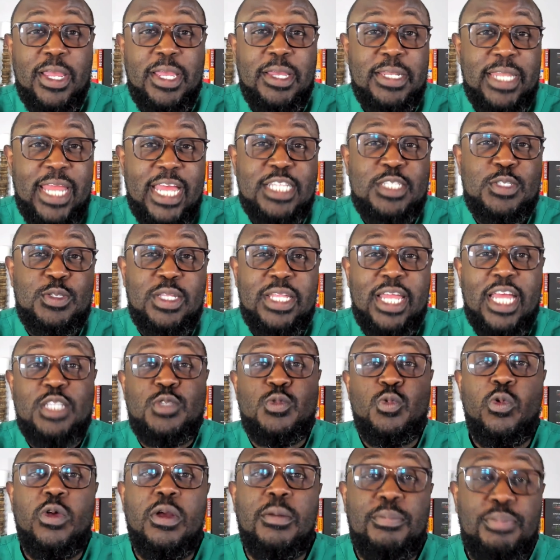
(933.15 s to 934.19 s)
And that's
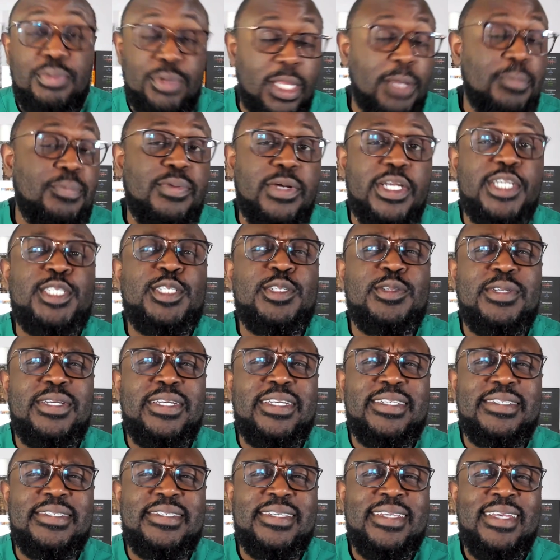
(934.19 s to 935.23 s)
where blood pressure
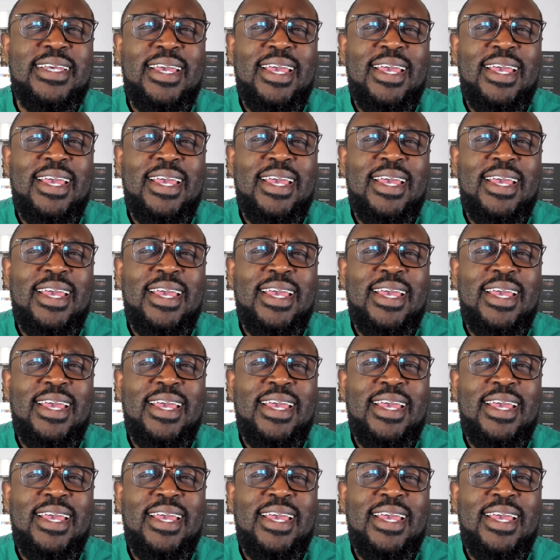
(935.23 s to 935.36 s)
is.